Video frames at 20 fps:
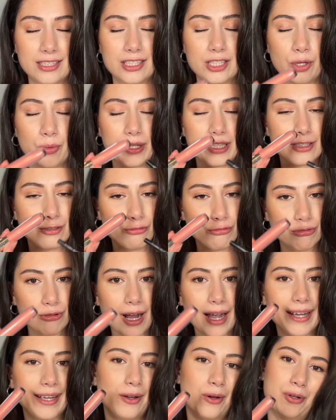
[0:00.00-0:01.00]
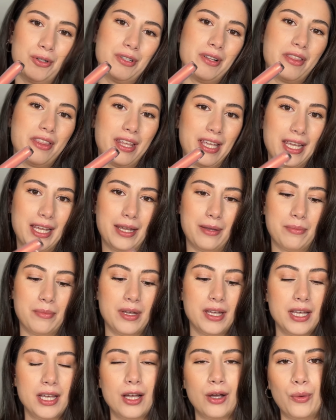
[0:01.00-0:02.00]
So it's right on theme
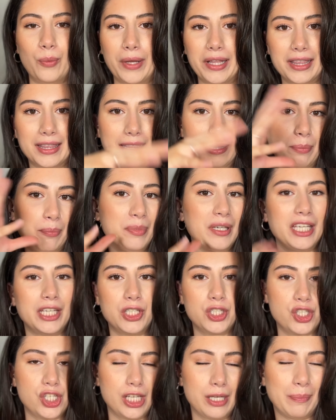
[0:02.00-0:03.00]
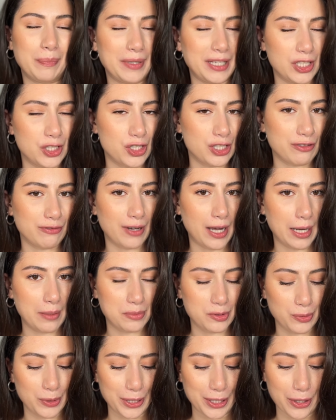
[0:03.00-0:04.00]
with the peachy, beachy vibes
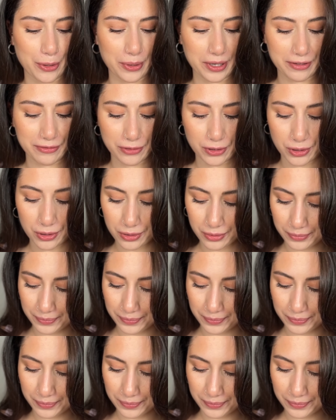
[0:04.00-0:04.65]
we're going for.